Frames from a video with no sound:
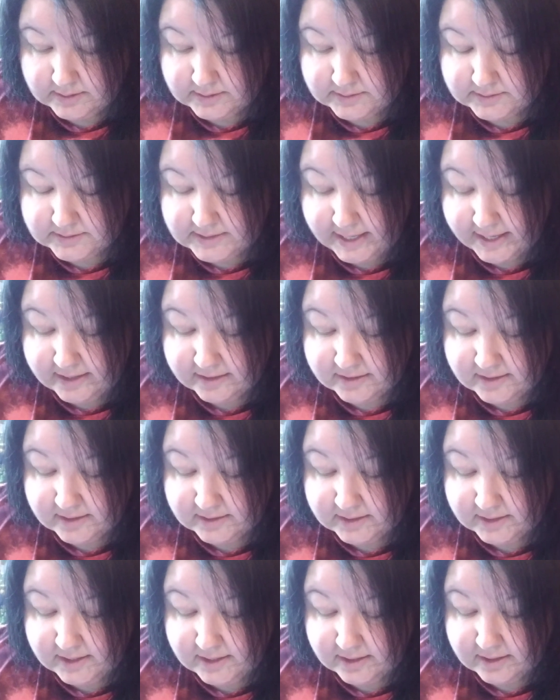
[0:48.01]
saith
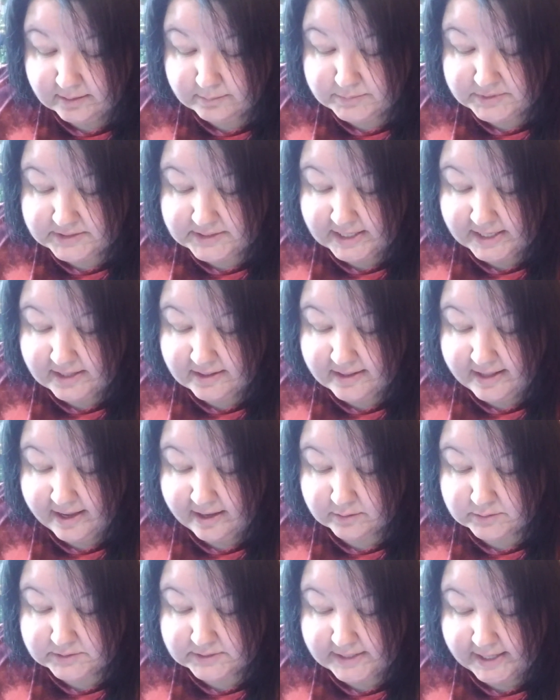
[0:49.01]
unto him, See
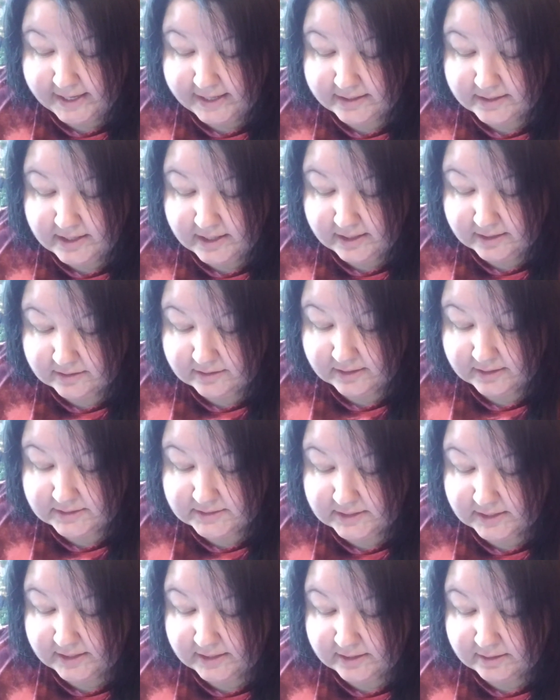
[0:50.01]
thou say nothing
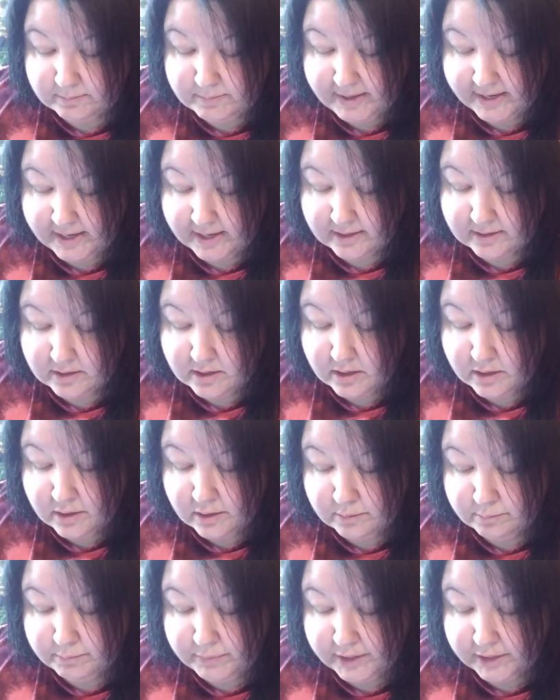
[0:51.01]
to any man,
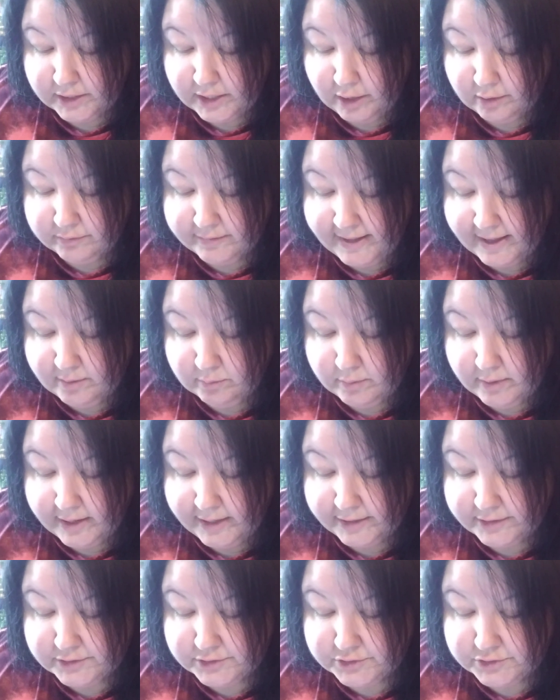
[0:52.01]
but go thy
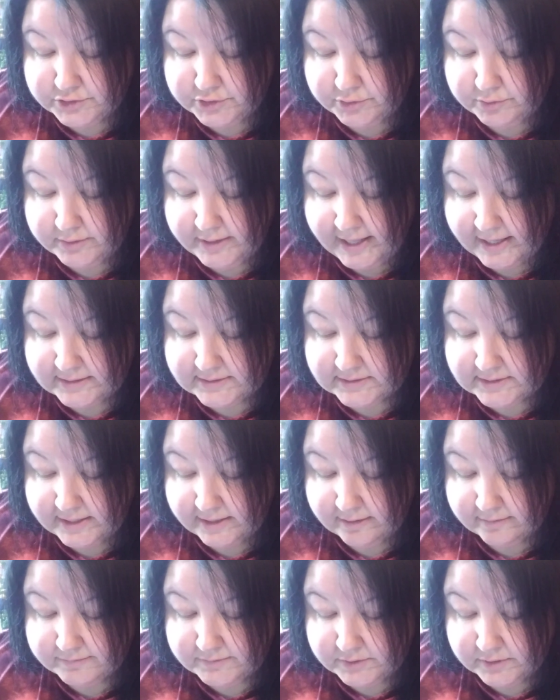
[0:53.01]
way, shew
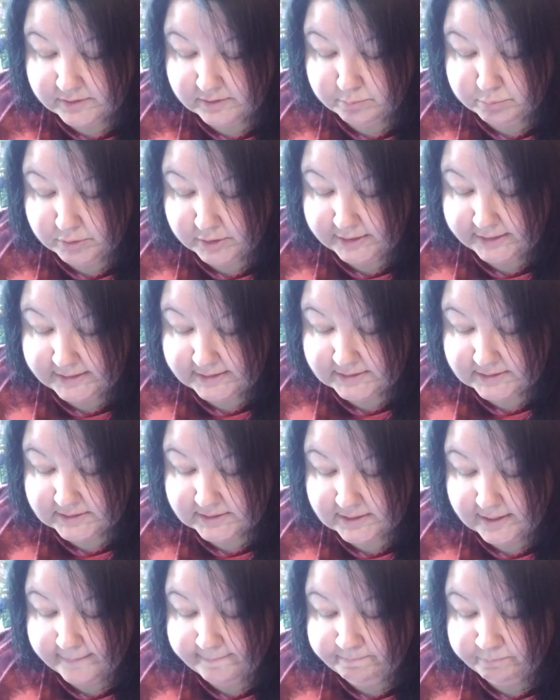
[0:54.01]
thyself to the priest,
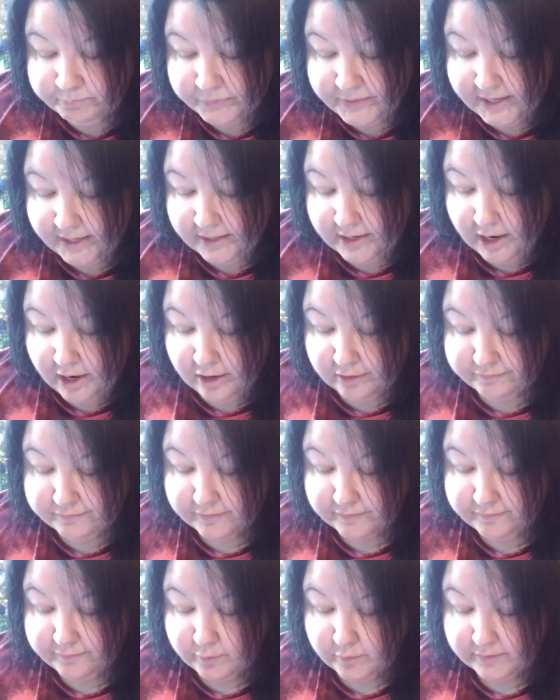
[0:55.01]
and
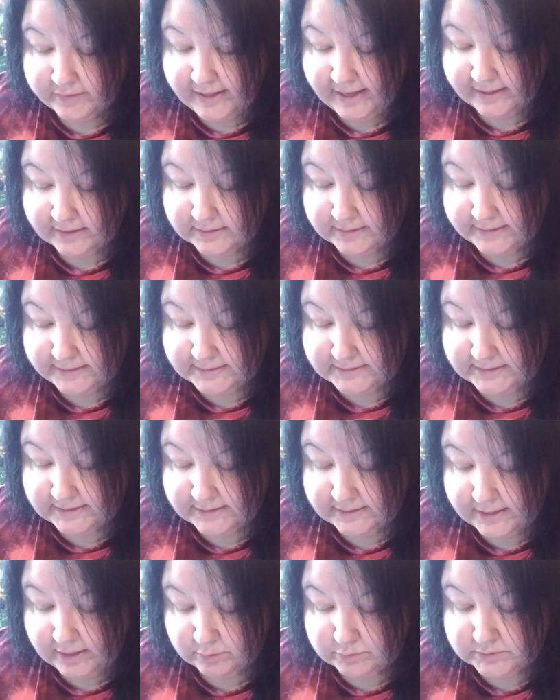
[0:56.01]
offer for thy
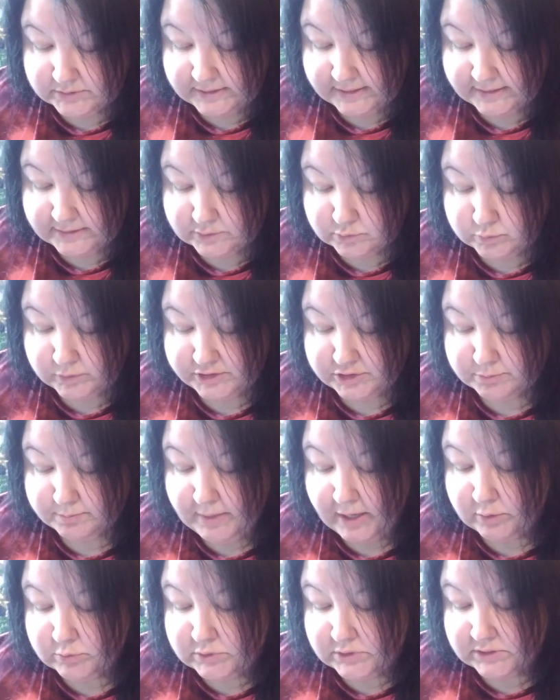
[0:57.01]
cleansing those things which
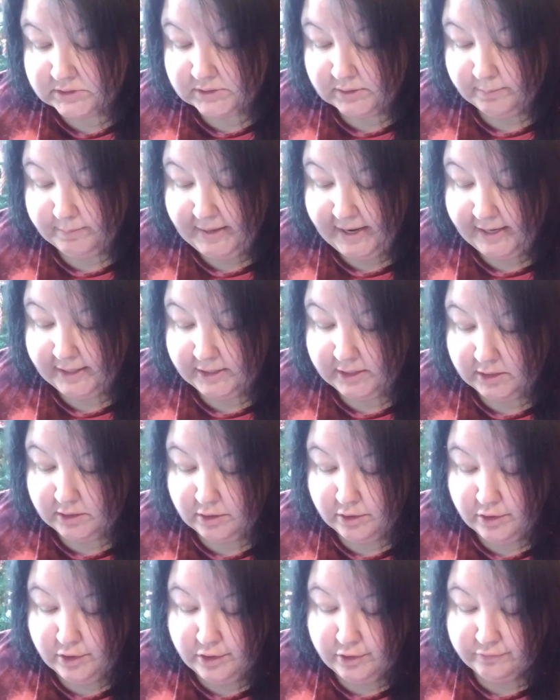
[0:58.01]
Moses commanded
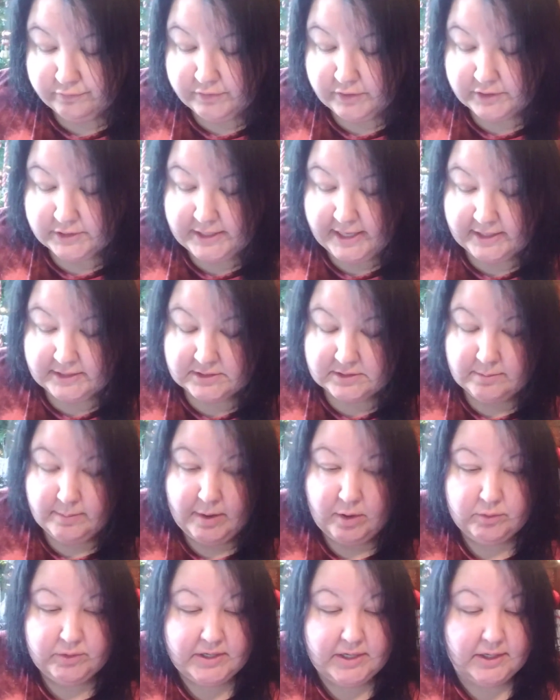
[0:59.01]
for
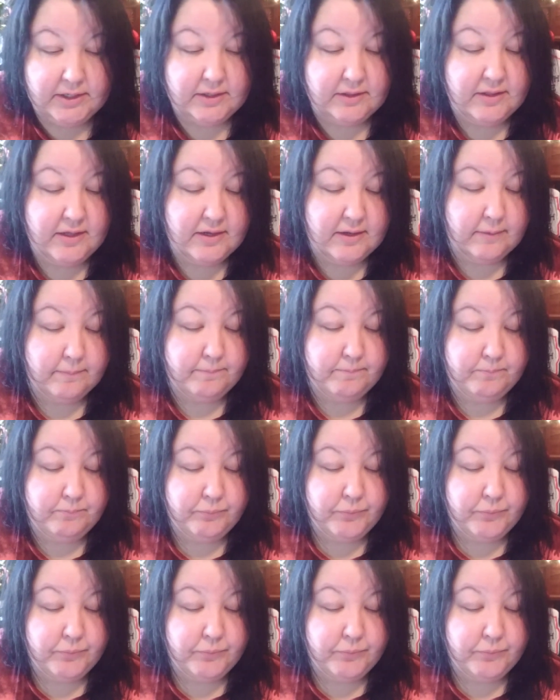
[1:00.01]
testimony unto them.